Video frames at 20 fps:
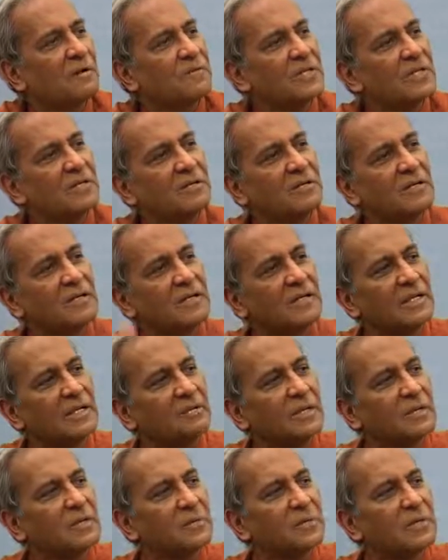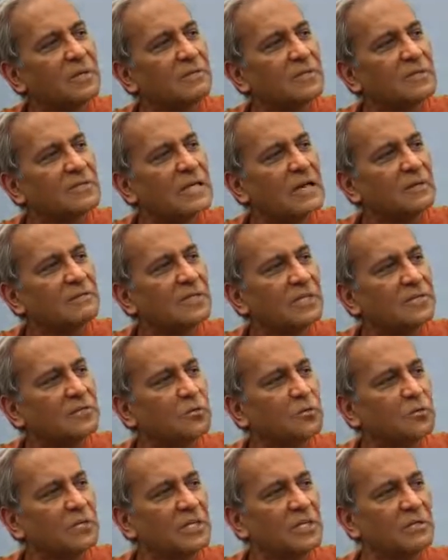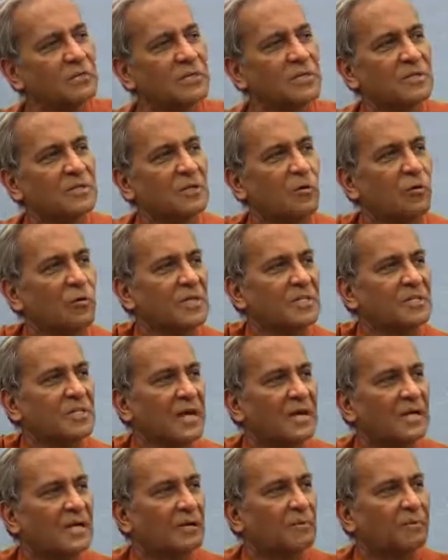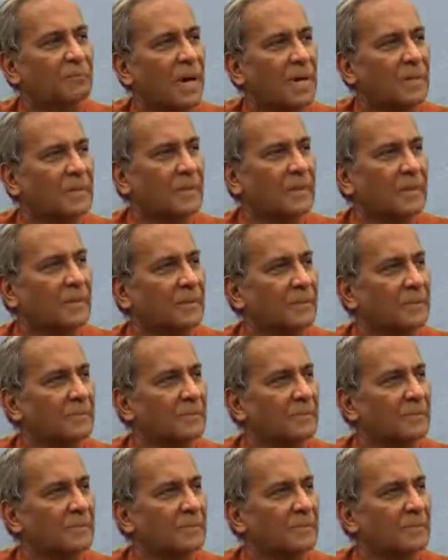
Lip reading: we did in our previous life such good things, we go inside and have party.